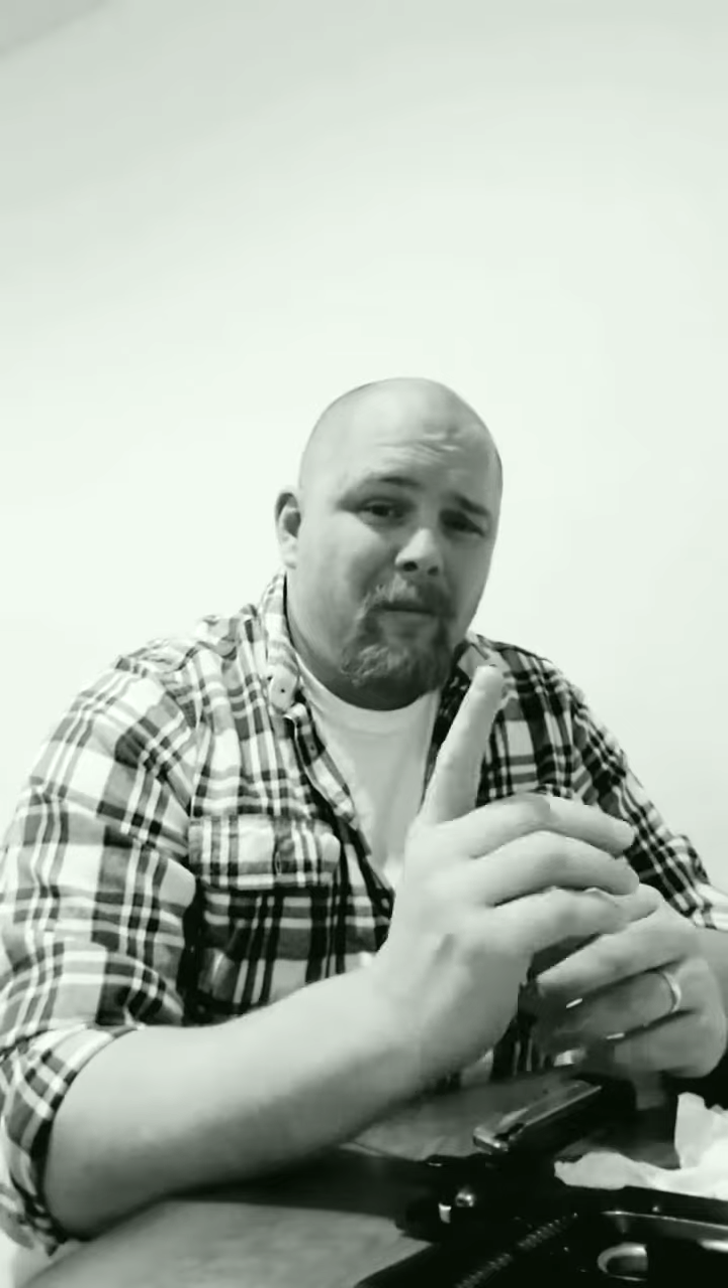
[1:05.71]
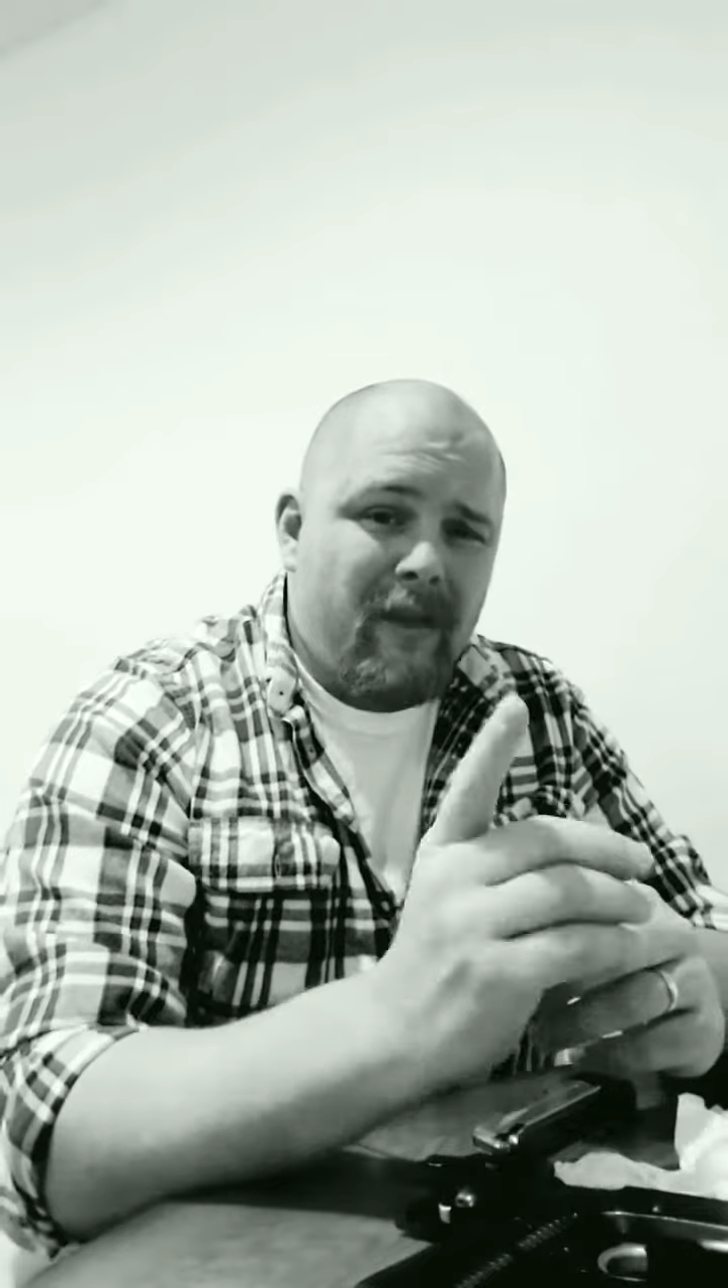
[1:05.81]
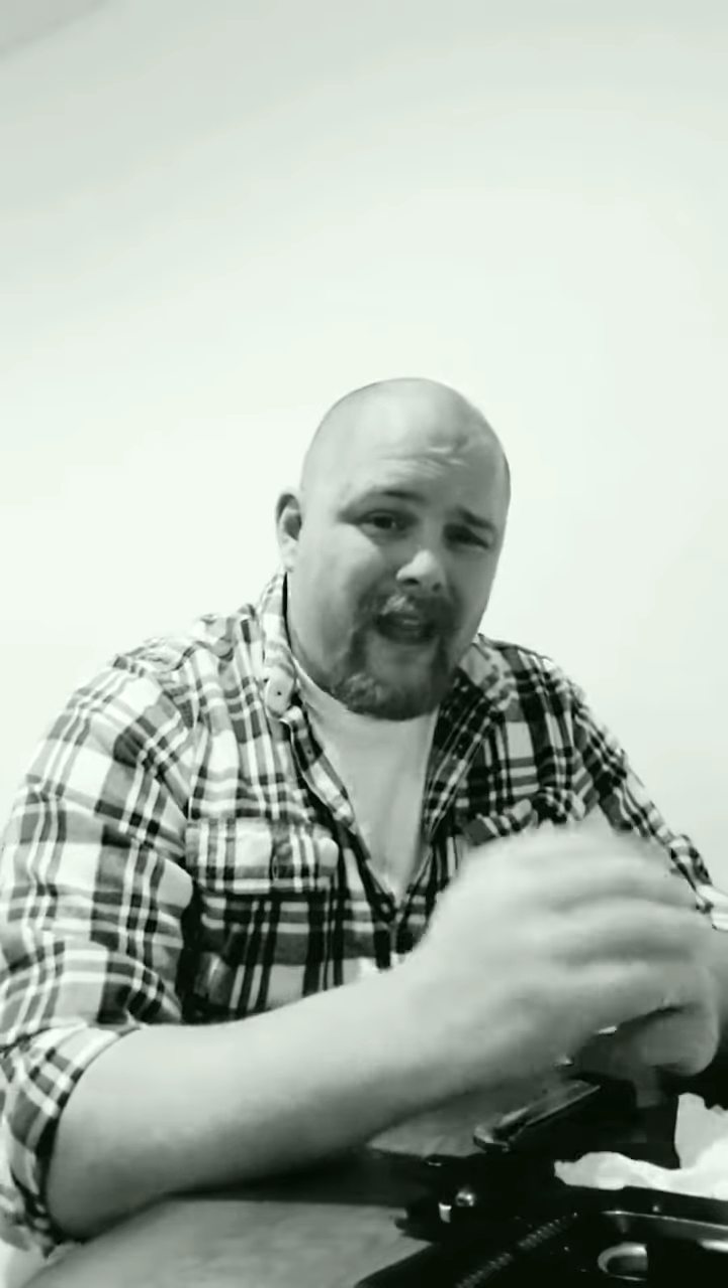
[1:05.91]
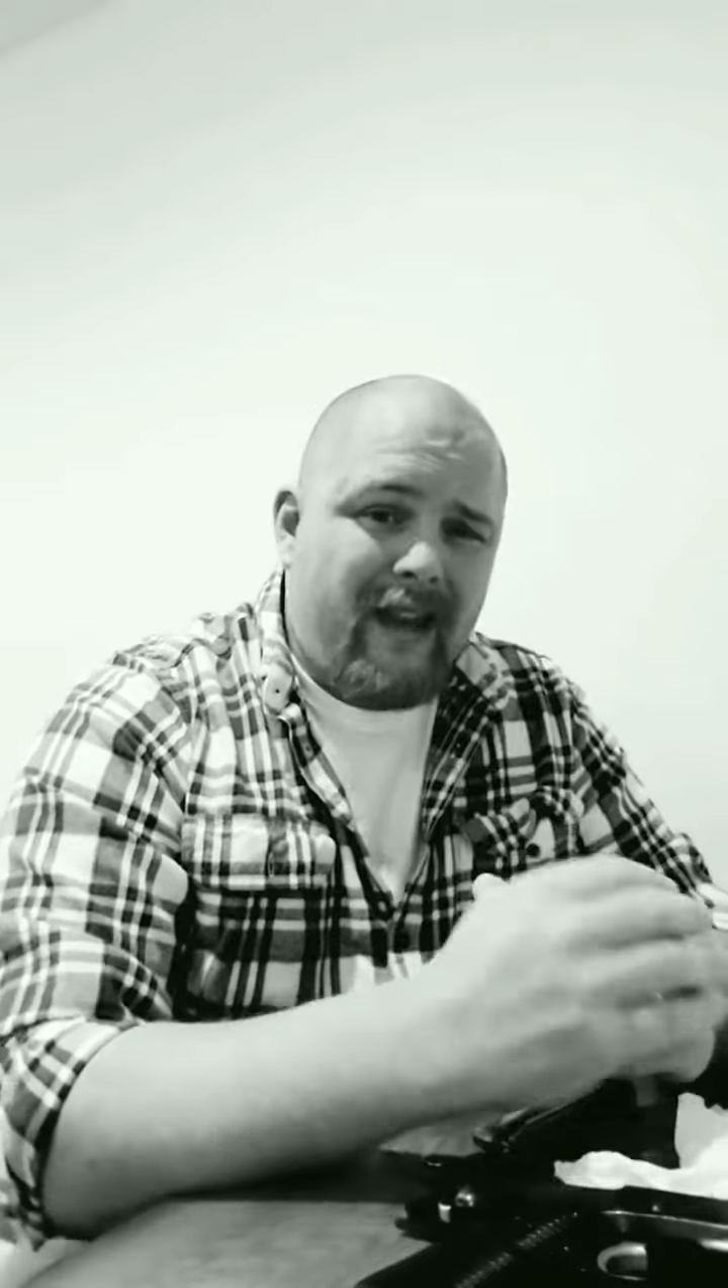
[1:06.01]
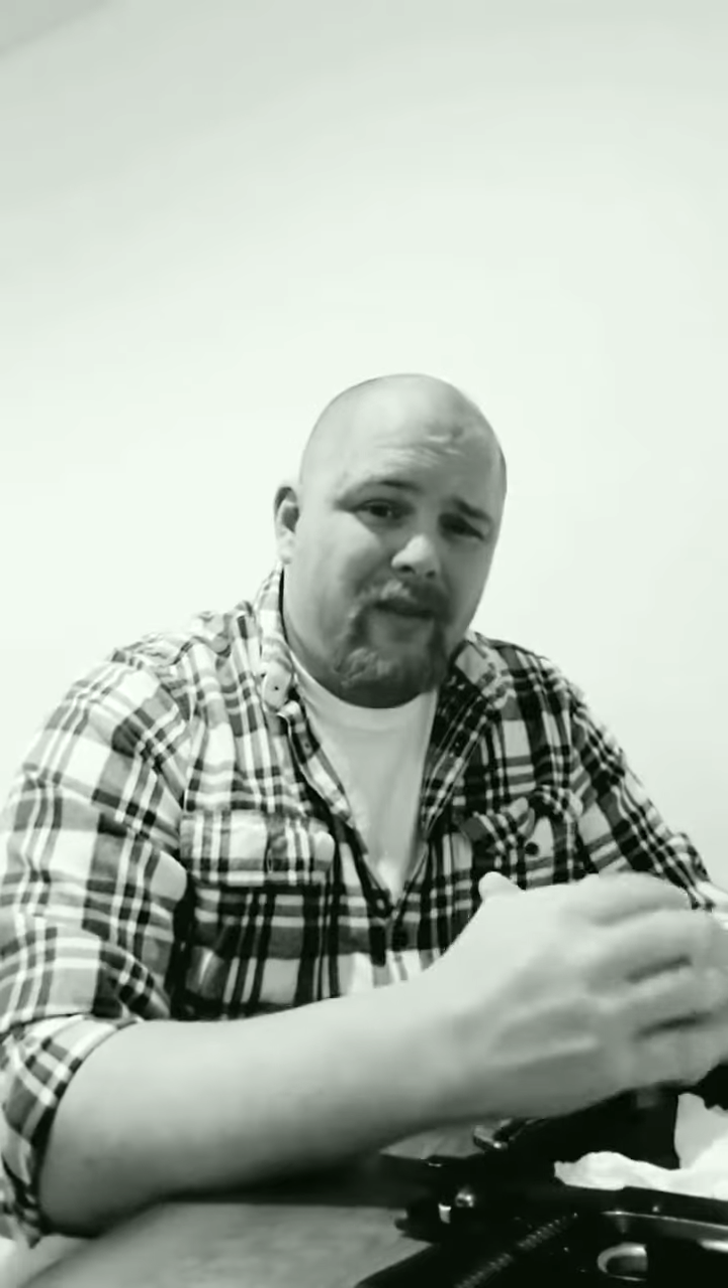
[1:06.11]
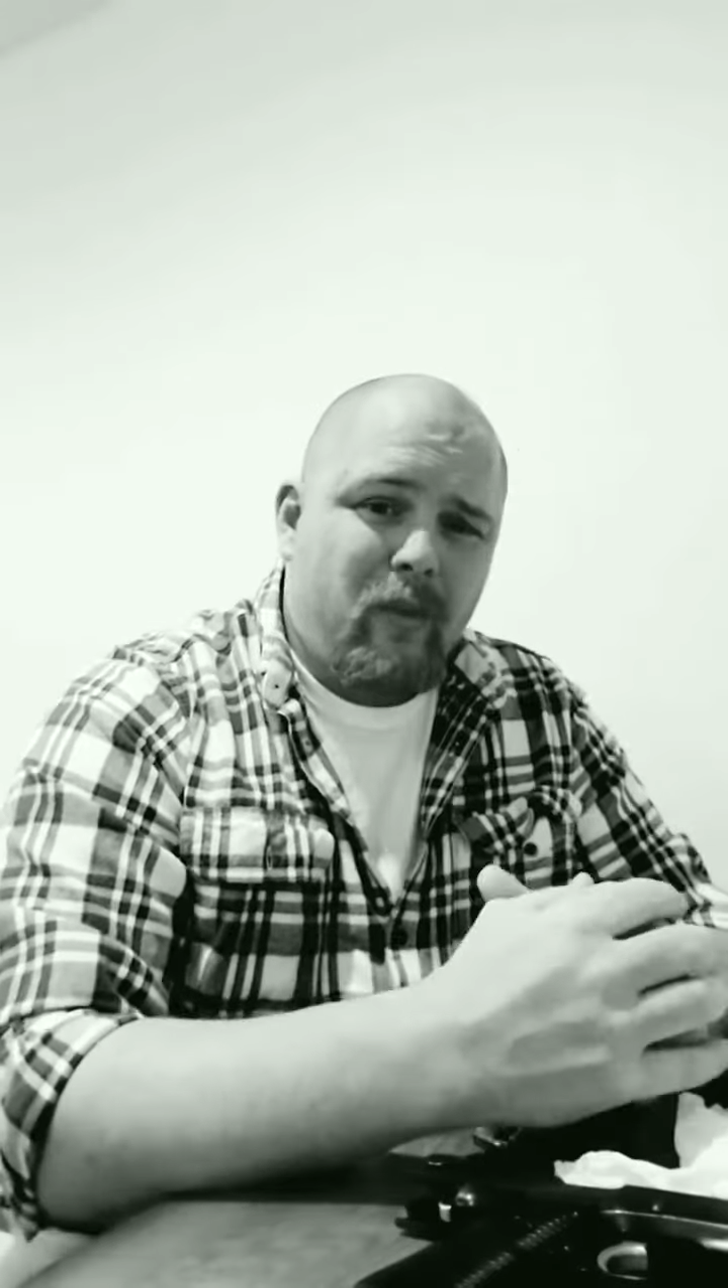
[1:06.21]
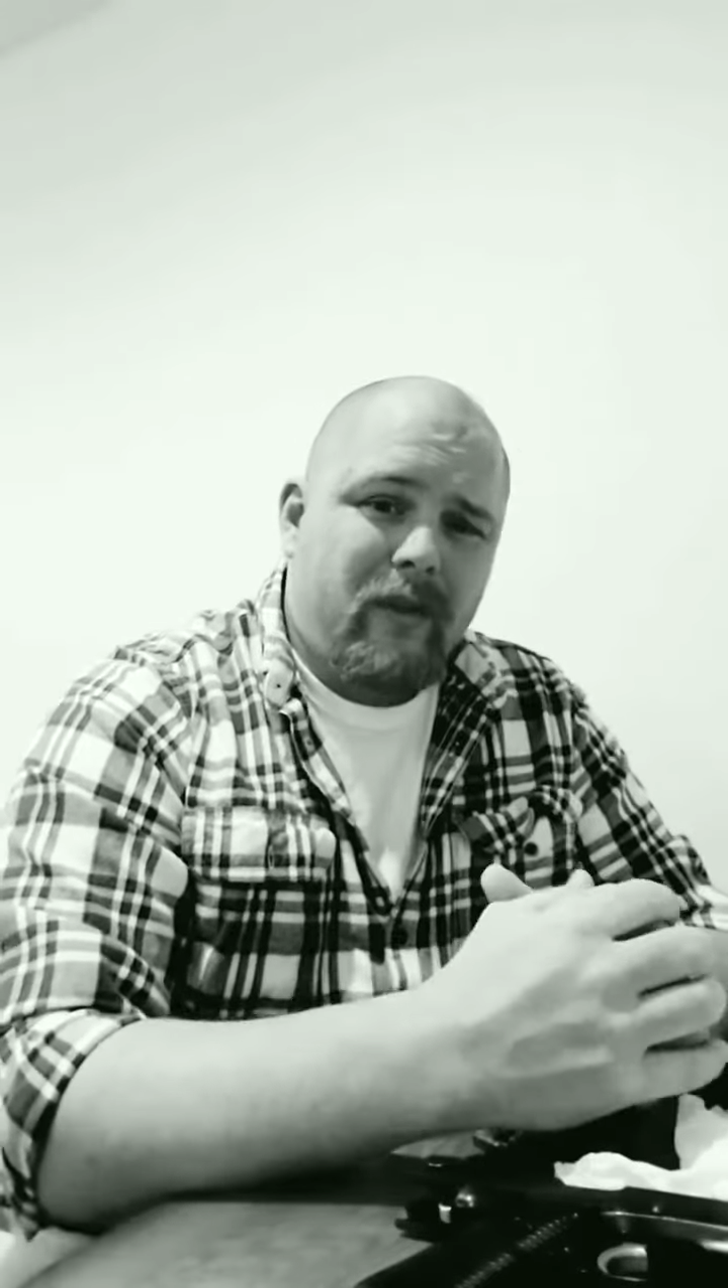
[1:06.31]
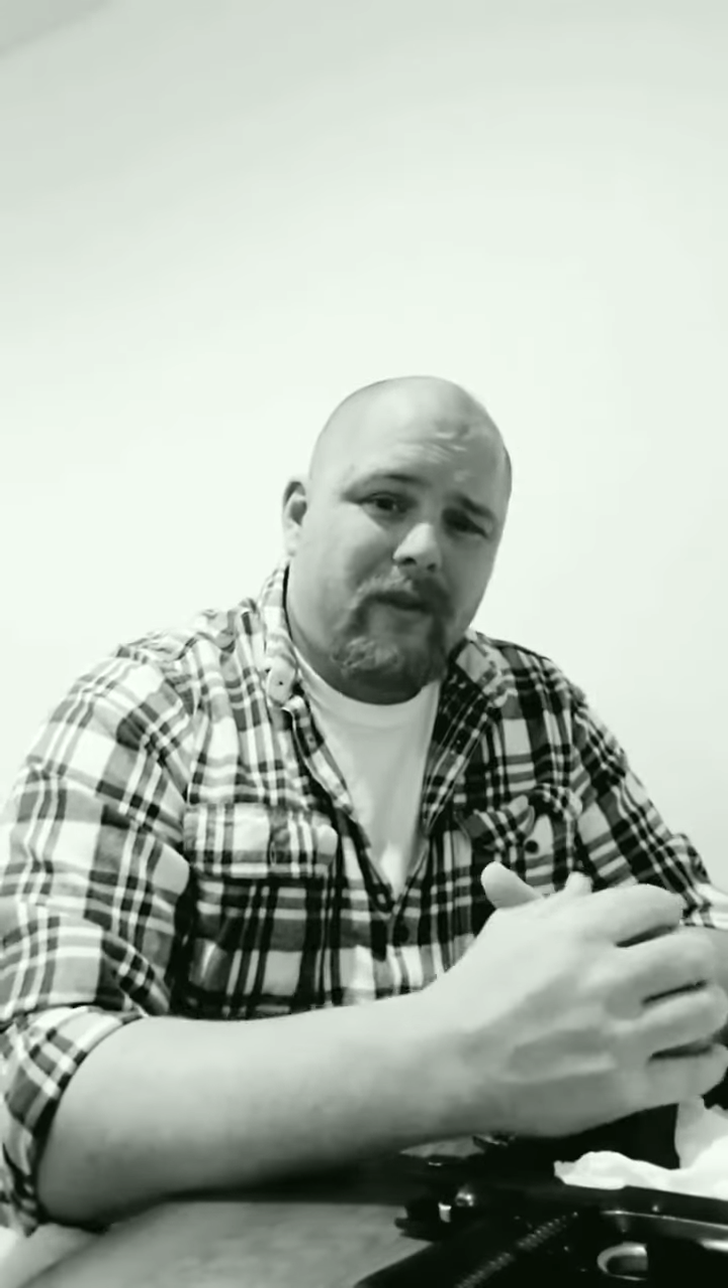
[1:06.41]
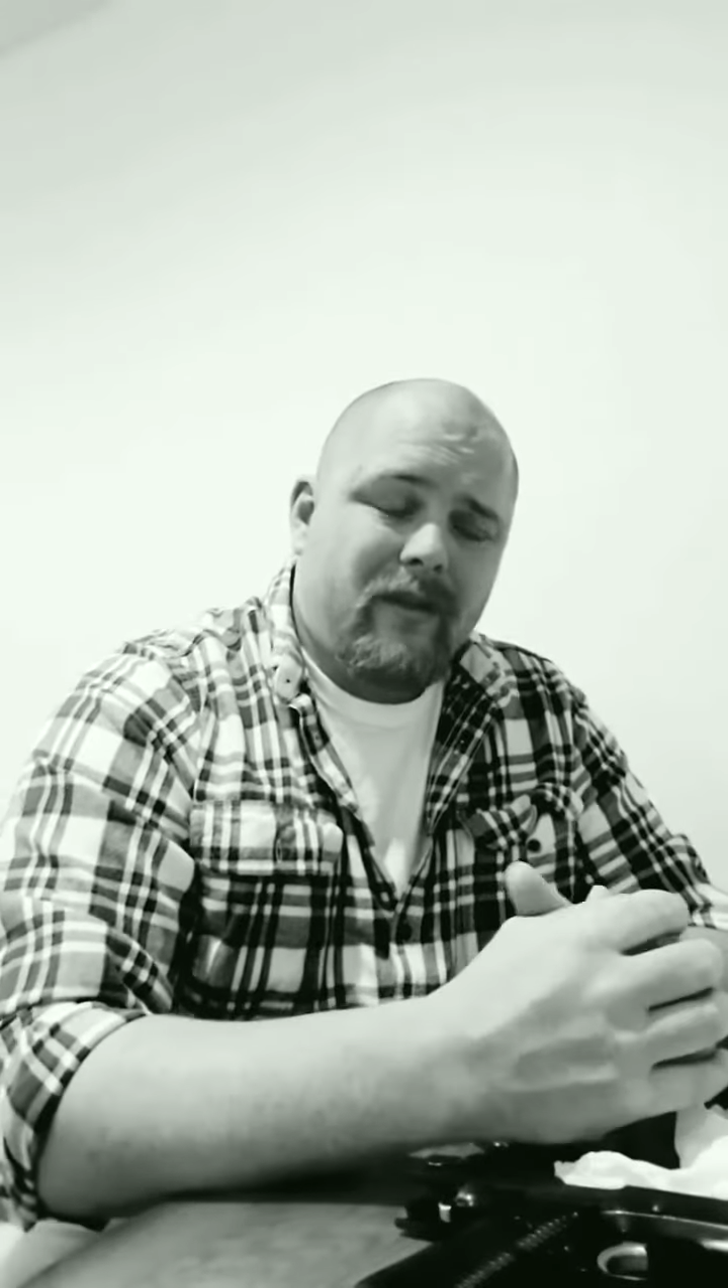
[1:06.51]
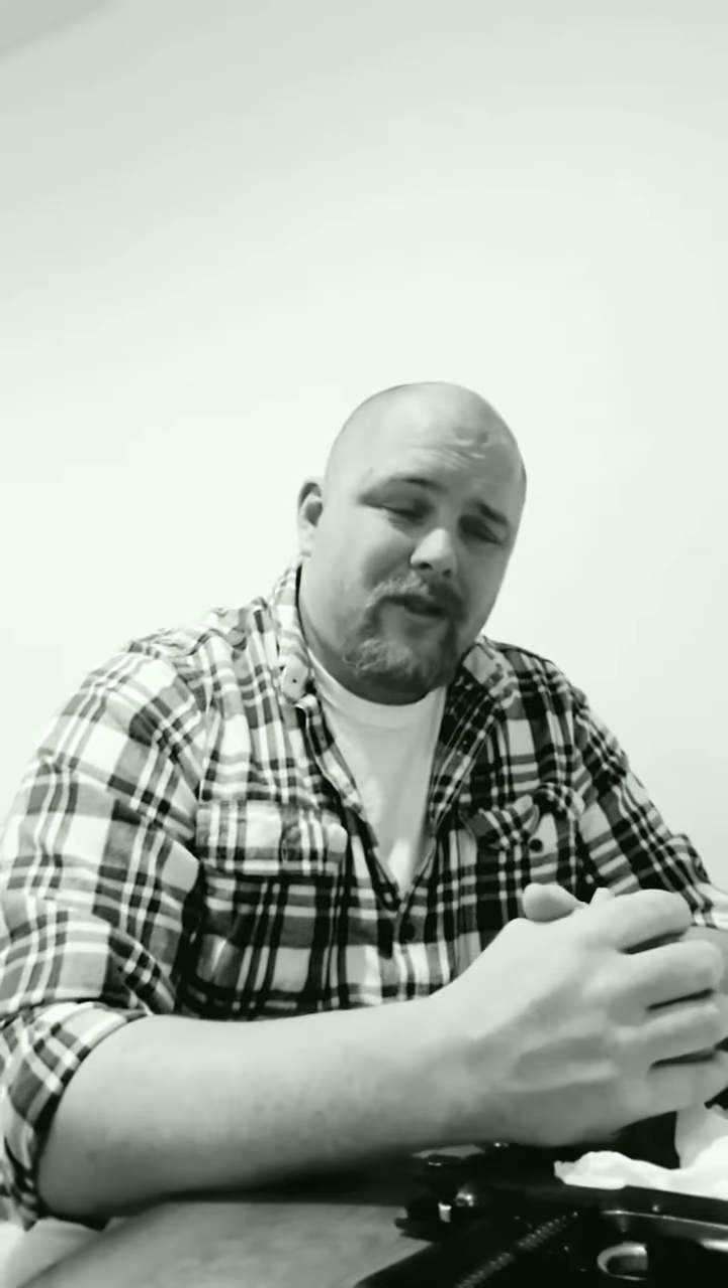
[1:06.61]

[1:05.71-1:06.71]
But that is what